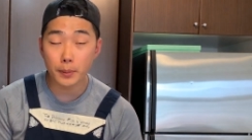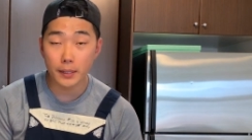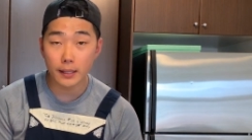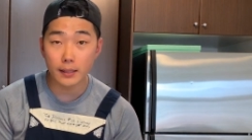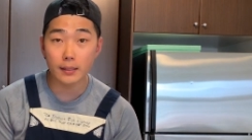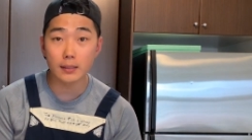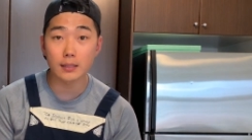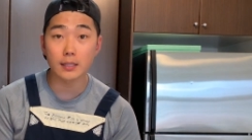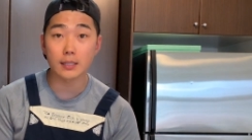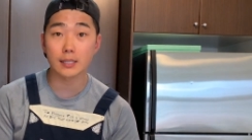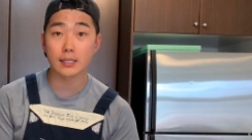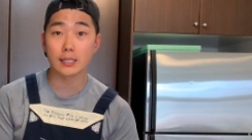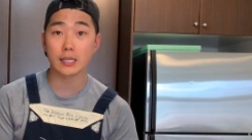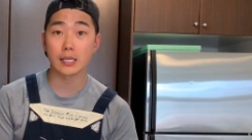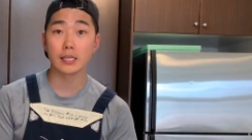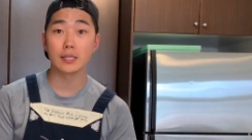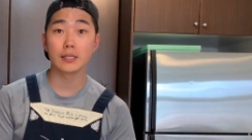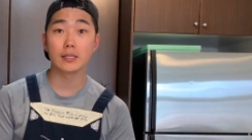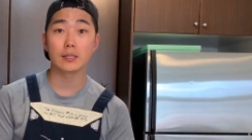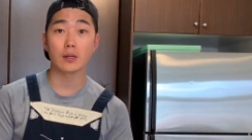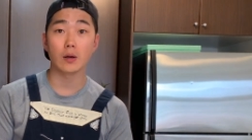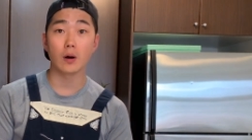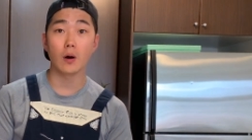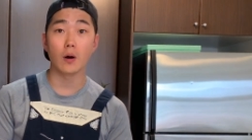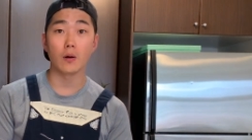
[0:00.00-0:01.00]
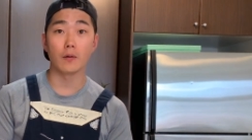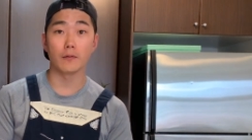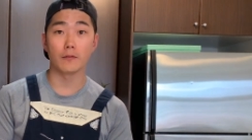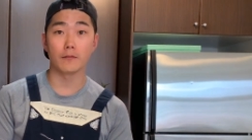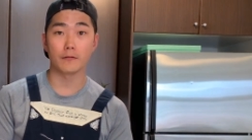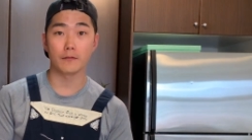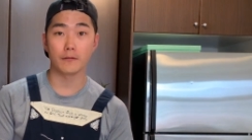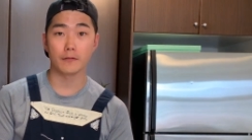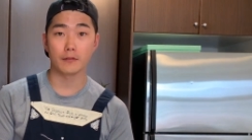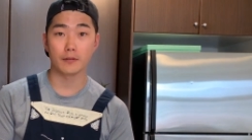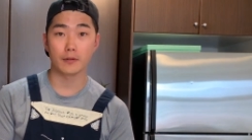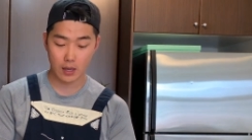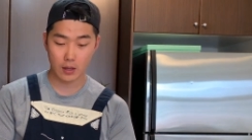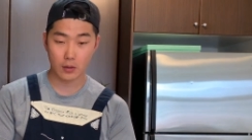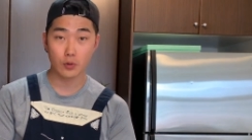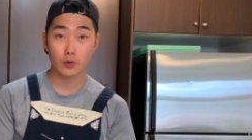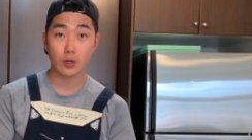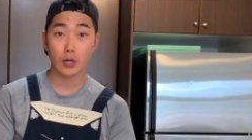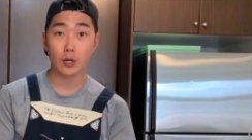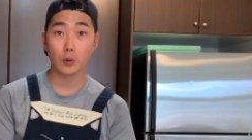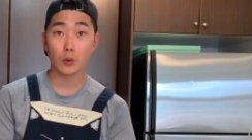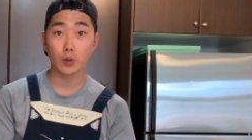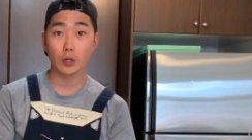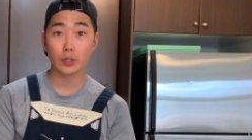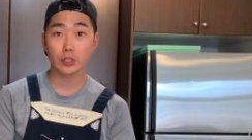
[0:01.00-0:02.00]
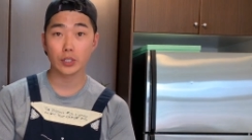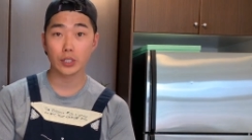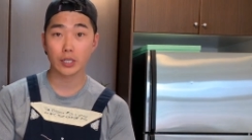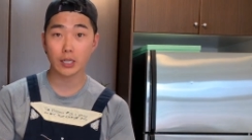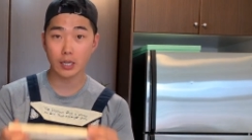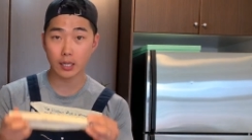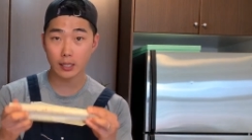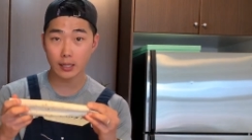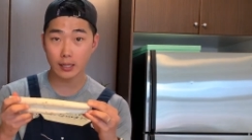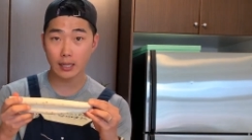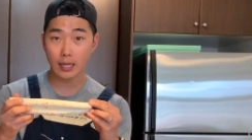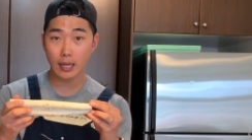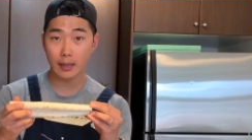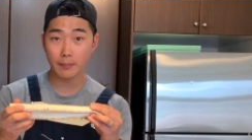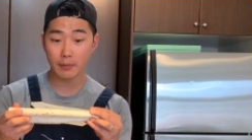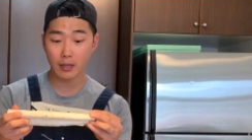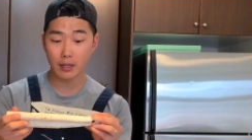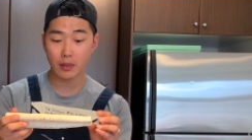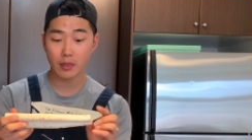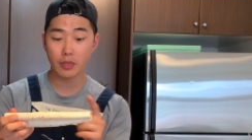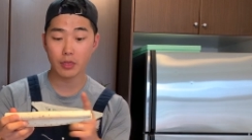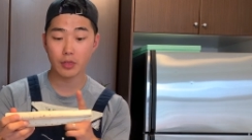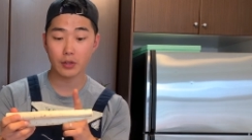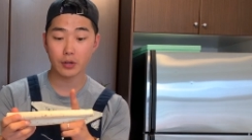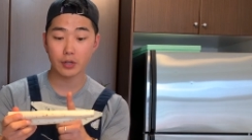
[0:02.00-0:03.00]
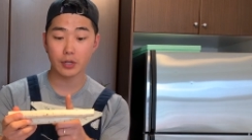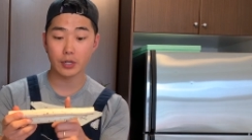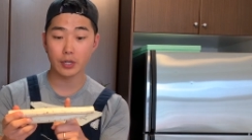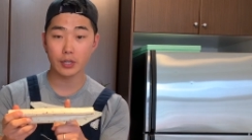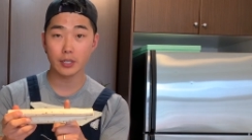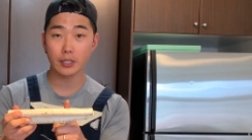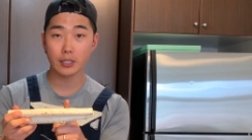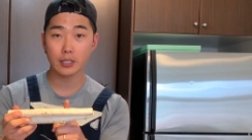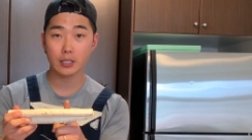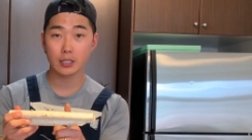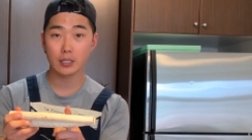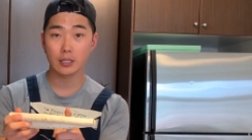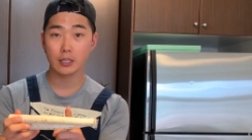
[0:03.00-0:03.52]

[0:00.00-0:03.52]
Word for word: peeled the skins off, you're going to cut them in third